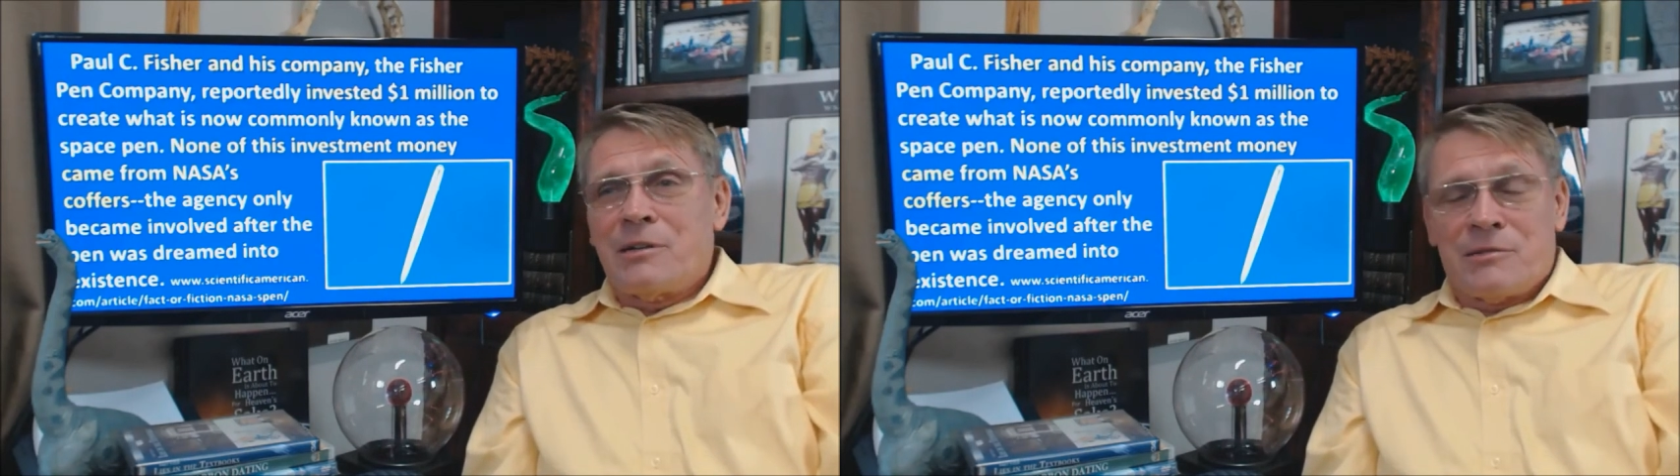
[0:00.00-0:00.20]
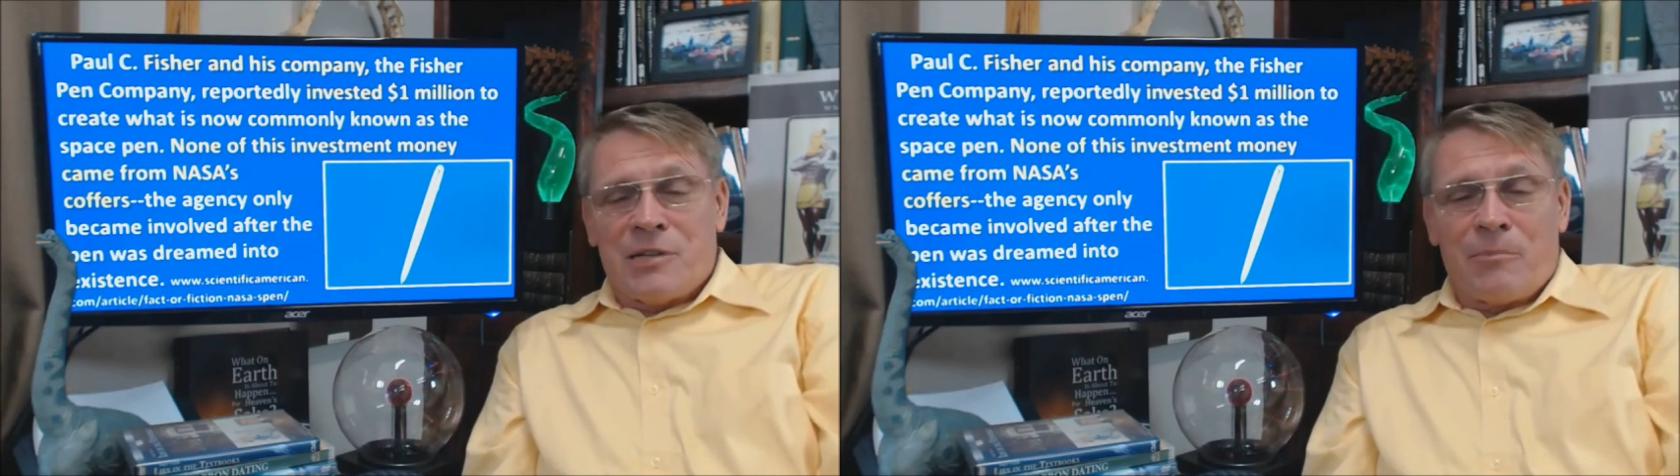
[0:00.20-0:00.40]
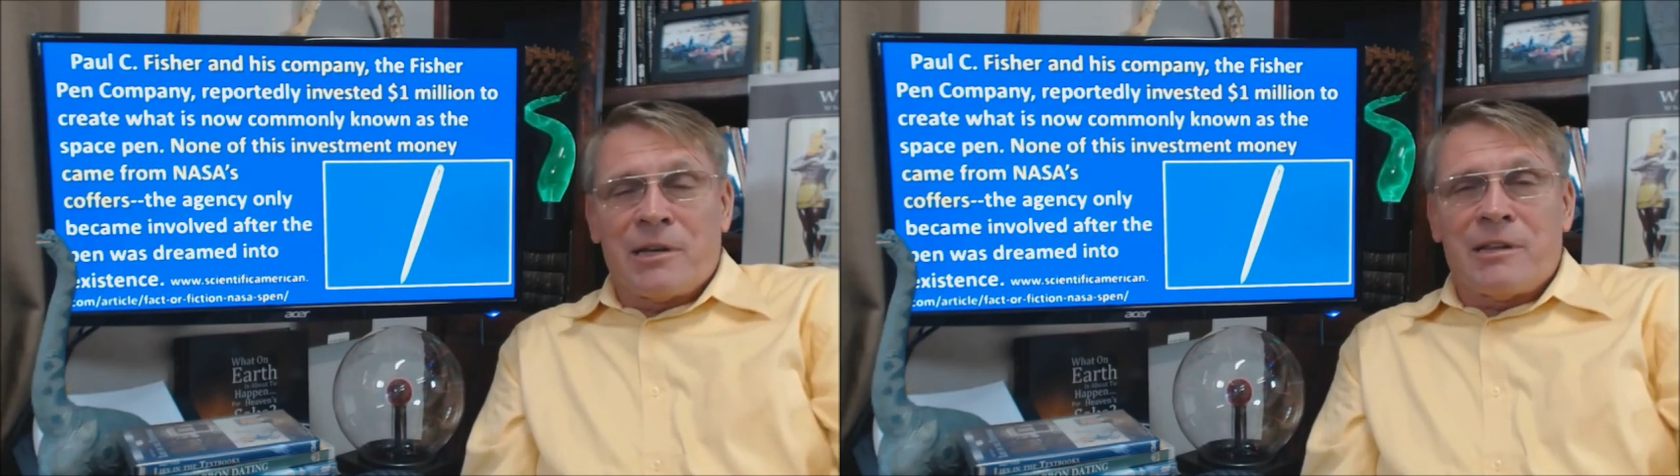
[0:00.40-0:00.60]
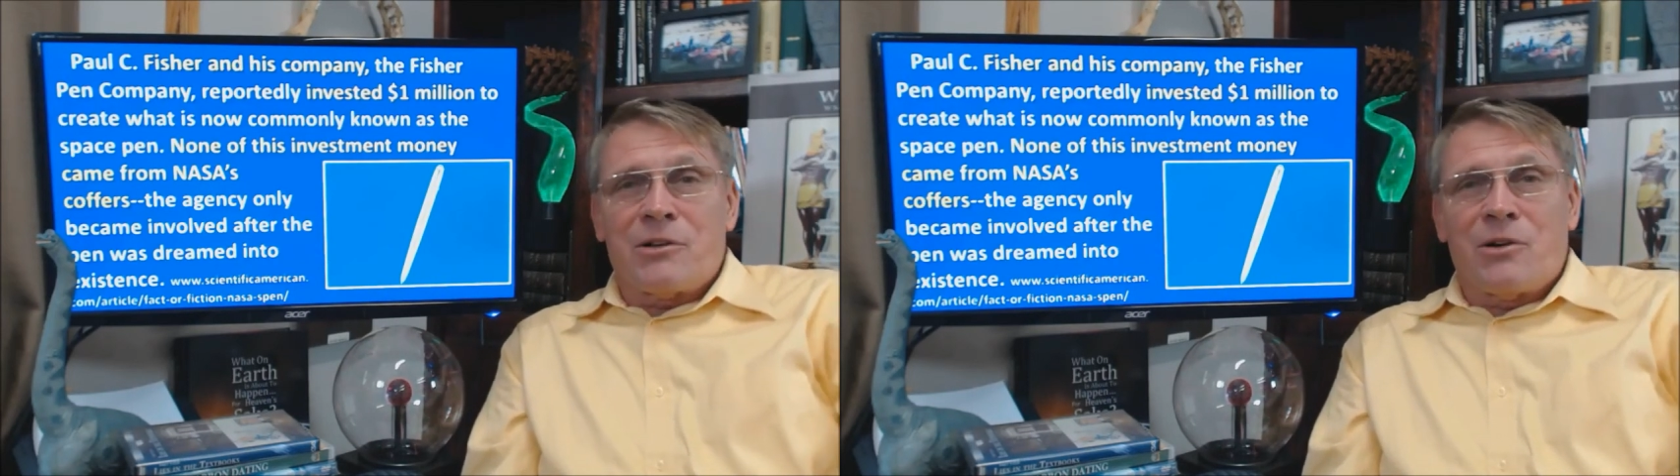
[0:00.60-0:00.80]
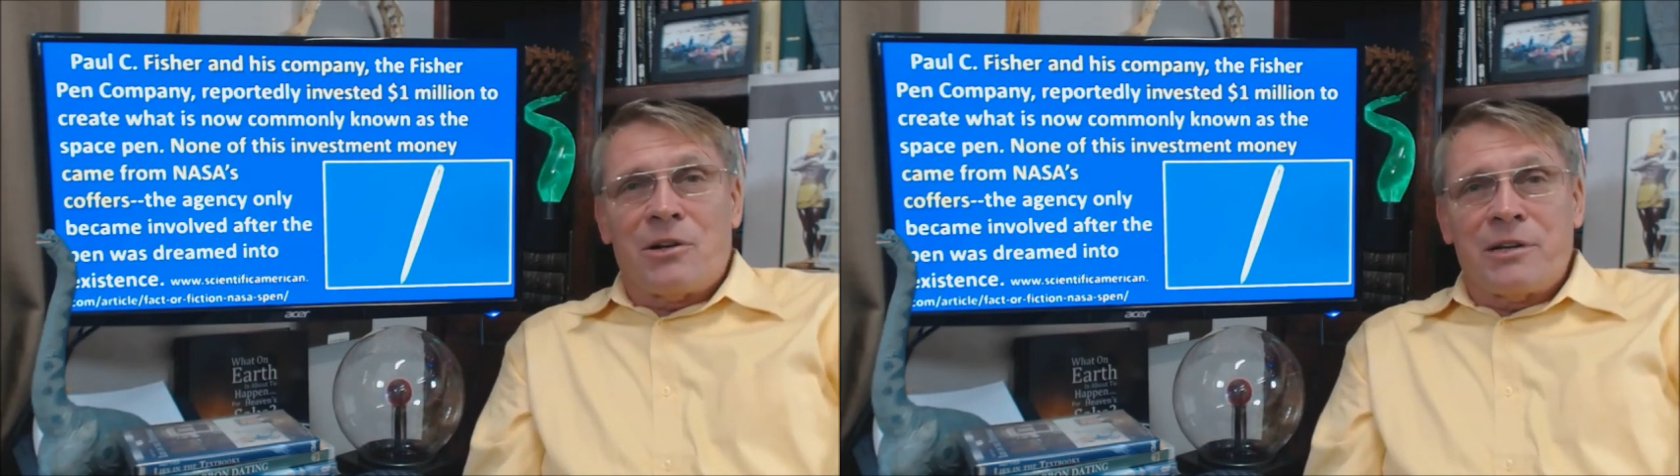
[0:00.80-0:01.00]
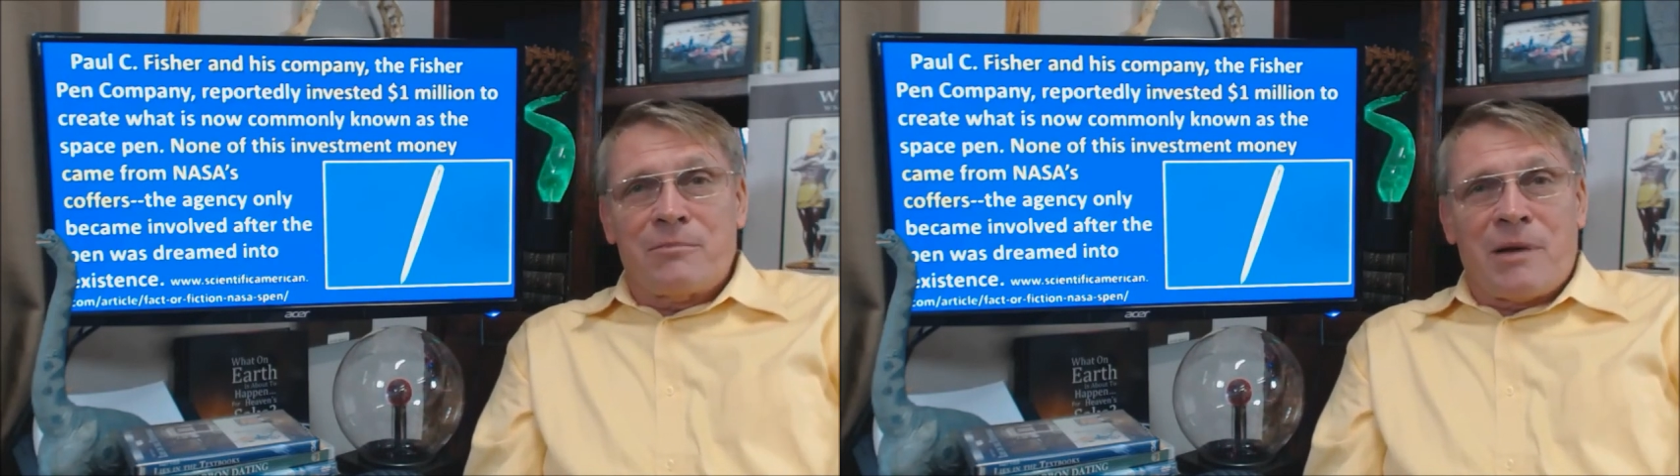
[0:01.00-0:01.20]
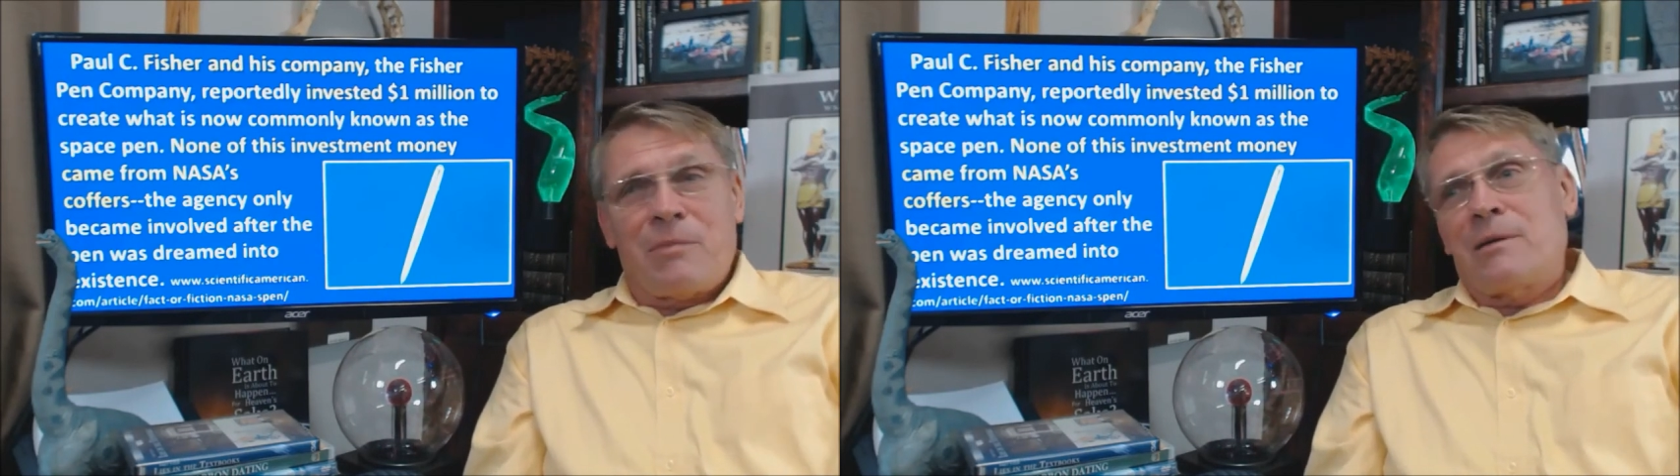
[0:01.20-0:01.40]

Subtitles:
skeptic that called in about